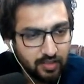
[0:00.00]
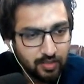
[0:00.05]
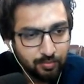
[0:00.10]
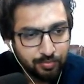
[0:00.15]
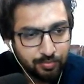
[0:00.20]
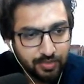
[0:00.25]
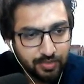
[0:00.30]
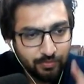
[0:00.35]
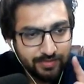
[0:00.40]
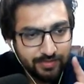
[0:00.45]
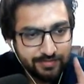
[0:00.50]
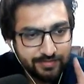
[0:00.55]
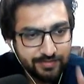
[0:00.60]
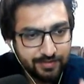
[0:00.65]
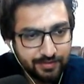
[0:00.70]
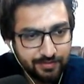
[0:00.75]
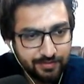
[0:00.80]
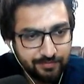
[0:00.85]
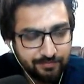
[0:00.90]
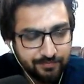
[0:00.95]

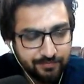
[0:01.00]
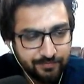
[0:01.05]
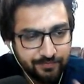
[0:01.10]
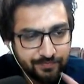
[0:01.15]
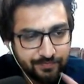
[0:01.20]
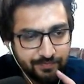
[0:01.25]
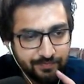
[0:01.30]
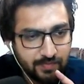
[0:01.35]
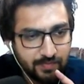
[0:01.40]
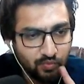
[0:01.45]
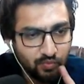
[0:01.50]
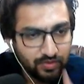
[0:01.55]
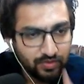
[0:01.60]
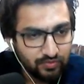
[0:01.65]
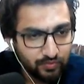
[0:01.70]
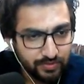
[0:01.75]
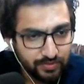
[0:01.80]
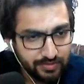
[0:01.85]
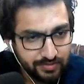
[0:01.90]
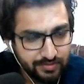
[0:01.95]
Previously, what
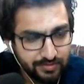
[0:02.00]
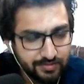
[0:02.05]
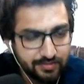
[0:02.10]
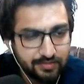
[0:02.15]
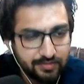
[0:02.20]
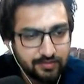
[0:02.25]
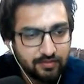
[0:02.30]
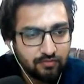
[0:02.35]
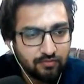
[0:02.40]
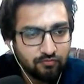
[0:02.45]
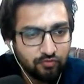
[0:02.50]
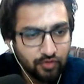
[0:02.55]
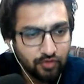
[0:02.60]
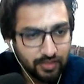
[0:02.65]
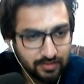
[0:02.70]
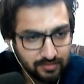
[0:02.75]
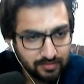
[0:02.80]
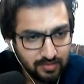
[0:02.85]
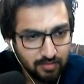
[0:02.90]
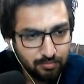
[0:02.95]
we did, for
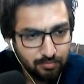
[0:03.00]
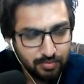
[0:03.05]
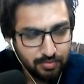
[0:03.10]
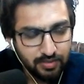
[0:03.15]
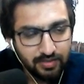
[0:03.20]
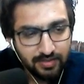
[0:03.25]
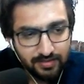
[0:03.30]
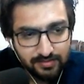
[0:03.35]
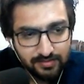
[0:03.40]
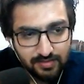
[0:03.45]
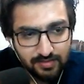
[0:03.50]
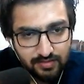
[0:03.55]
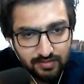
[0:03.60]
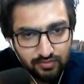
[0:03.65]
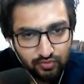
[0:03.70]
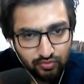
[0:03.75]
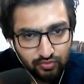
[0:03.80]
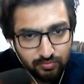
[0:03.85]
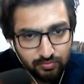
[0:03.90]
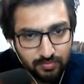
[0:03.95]
example, let's
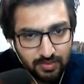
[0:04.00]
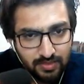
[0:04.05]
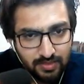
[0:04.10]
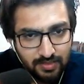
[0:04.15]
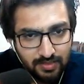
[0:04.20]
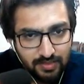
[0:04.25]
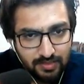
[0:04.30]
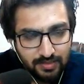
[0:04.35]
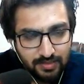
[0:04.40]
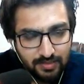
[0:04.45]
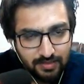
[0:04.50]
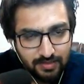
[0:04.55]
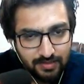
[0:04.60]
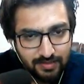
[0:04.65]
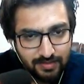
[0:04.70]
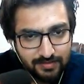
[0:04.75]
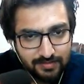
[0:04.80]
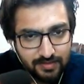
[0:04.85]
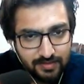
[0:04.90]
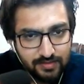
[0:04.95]
assume
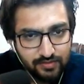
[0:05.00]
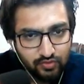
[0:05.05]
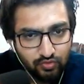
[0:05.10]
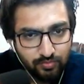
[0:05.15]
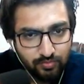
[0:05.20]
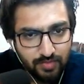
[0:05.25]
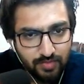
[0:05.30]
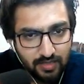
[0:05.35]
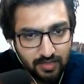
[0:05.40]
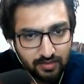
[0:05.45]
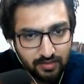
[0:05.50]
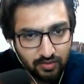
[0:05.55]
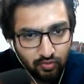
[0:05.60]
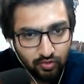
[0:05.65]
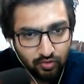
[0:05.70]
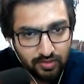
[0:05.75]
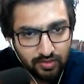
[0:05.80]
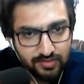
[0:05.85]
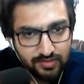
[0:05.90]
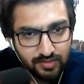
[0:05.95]
that the
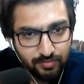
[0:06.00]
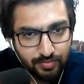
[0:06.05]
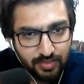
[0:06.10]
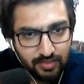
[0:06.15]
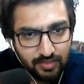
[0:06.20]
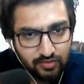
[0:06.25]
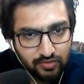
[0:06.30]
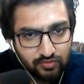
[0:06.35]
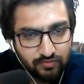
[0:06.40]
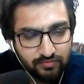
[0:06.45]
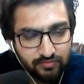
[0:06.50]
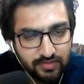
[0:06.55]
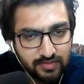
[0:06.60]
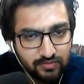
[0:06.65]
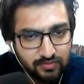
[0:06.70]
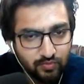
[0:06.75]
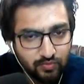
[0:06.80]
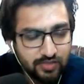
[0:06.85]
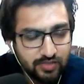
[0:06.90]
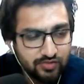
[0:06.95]
original price of this
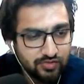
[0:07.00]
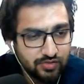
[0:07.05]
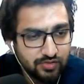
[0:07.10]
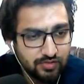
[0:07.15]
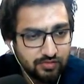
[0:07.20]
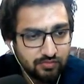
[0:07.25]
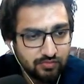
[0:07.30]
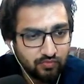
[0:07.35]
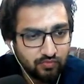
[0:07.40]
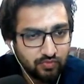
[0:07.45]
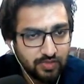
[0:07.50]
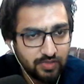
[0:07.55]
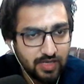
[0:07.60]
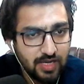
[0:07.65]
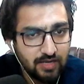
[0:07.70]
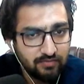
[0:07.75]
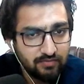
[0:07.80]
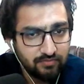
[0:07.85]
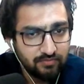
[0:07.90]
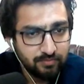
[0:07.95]
question would
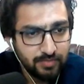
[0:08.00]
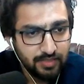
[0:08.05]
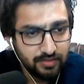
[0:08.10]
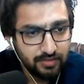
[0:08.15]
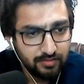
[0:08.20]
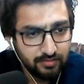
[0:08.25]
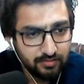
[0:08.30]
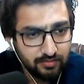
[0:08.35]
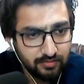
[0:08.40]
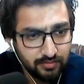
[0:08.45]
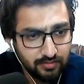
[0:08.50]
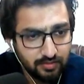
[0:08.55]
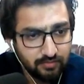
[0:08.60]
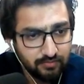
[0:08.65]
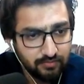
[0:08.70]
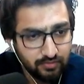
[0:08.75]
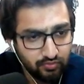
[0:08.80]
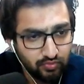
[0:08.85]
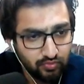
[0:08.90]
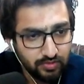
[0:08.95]
have been
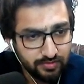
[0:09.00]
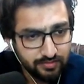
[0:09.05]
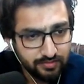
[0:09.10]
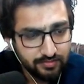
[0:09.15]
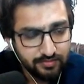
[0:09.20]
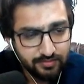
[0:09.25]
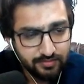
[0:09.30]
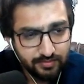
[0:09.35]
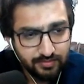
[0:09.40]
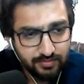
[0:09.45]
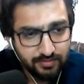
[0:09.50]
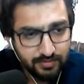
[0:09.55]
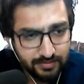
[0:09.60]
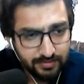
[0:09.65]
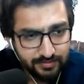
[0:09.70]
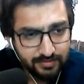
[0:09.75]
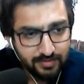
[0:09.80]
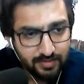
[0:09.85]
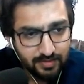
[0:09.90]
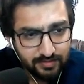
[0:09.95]
given to us. Let's
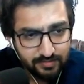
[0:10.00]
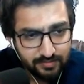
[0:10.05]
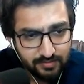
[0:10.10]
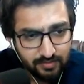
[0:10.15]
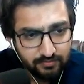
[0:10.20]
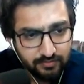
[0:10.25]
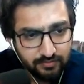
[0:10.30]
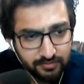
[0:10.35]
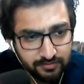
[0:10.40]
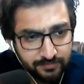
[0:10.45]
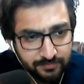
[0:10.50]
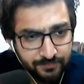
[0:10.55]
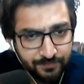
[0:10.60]
say that is given.